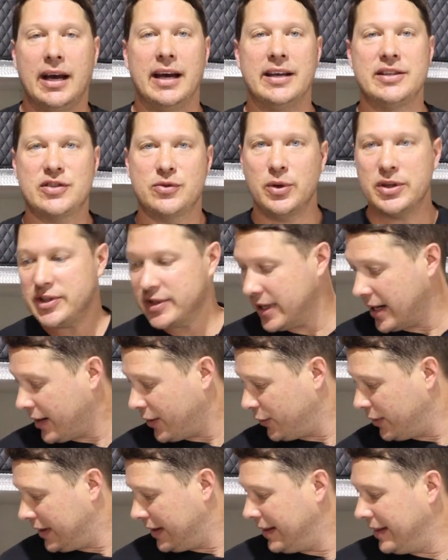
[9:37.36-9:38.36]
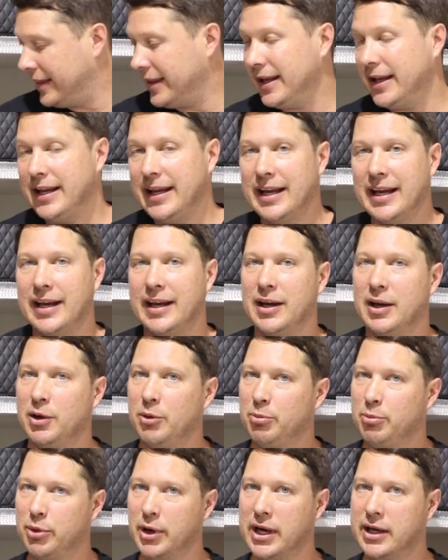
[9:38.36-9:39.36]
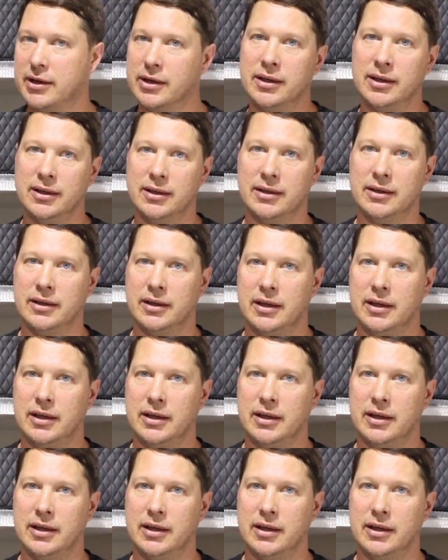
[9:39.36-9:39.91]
I switched out the breaker